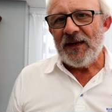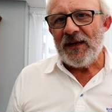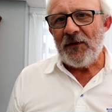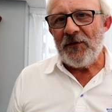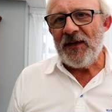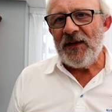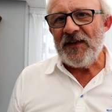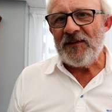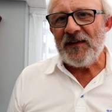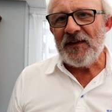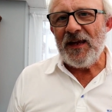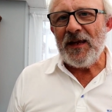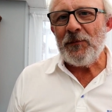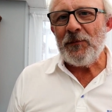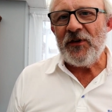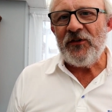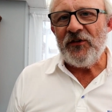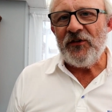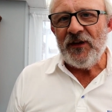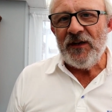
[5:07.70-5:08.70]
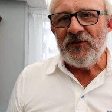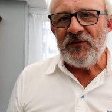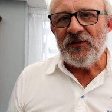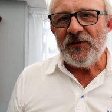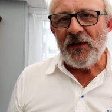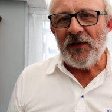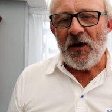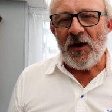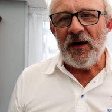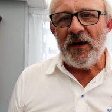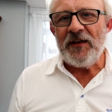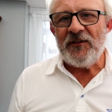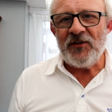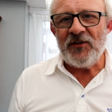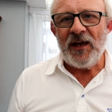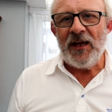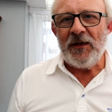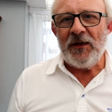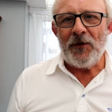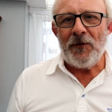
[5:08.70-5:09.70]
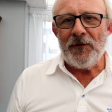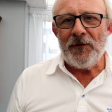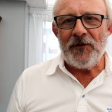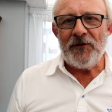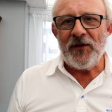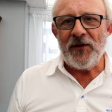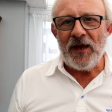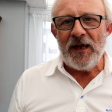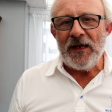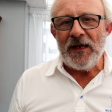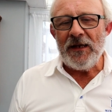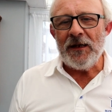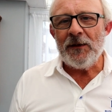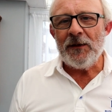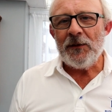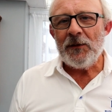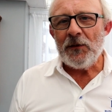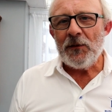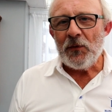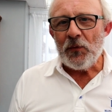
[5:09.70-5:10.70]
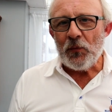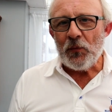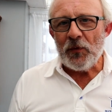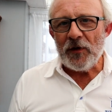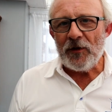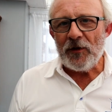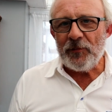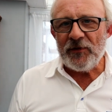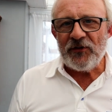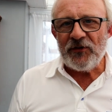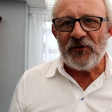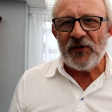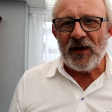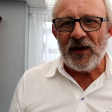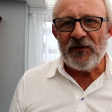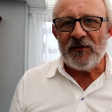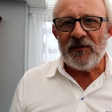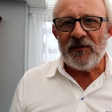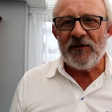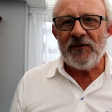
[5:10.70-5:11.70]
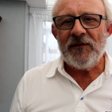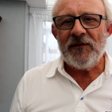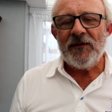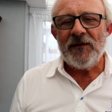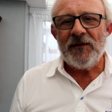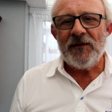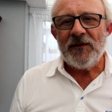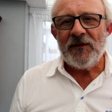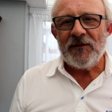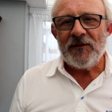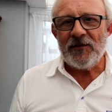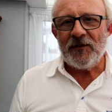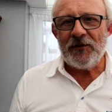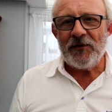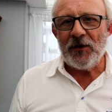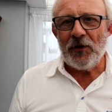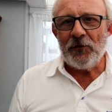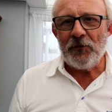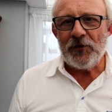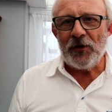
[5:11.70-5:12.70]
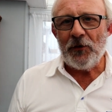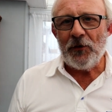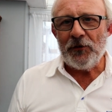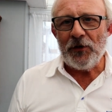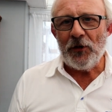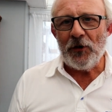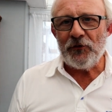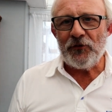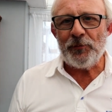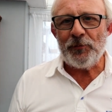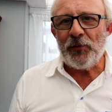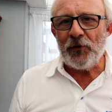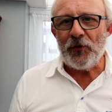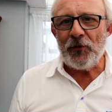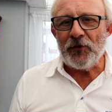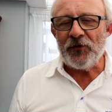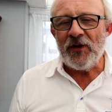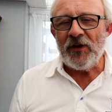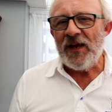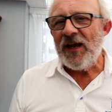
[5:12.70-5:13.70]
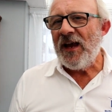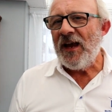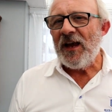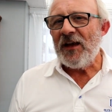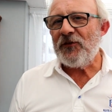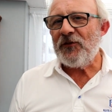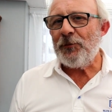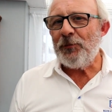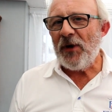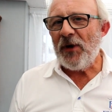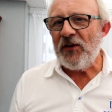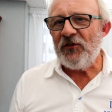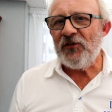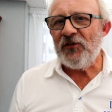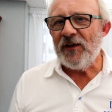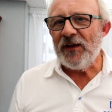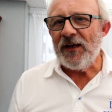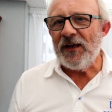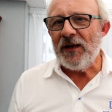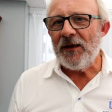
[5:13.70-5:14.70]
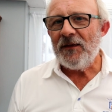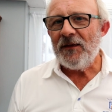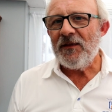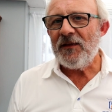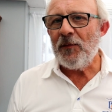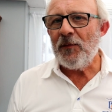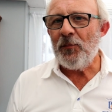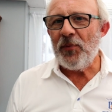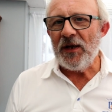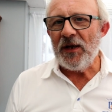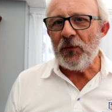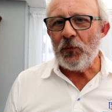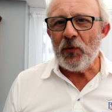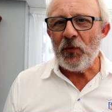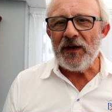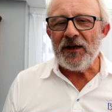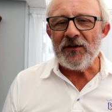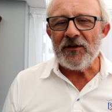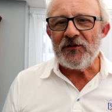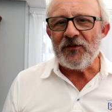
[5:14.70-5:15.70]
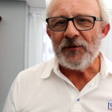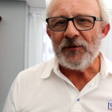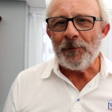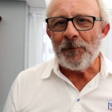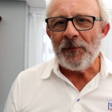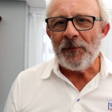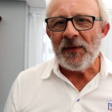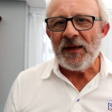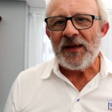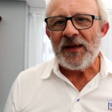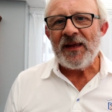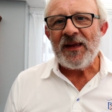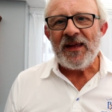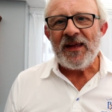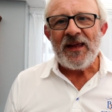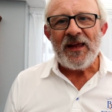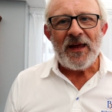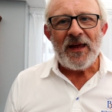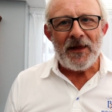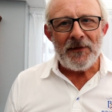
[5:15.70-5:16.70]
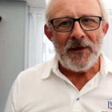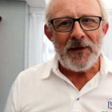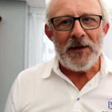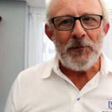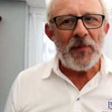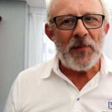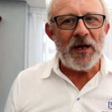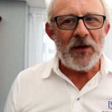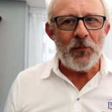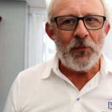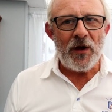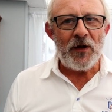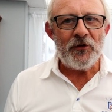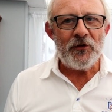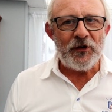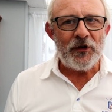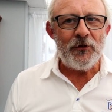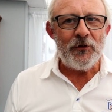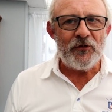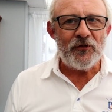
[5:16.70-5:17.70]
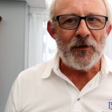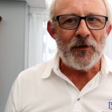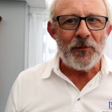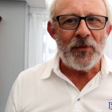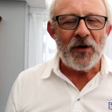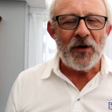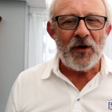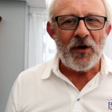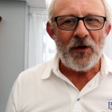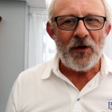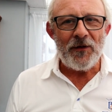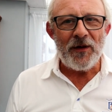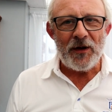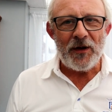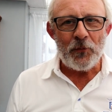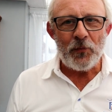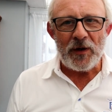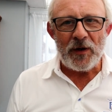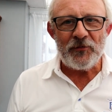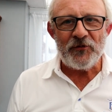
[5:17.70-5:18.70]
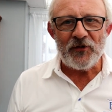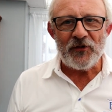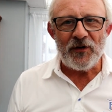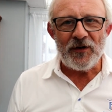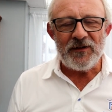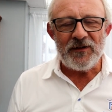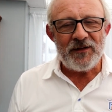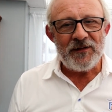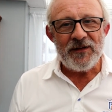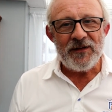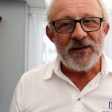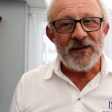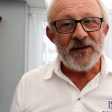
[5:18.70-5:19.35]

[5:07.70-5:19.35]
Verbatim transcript: Now these images that I take on the day will be sent to Go Go Go Sport, especially the big winners. And they may well use them on their website.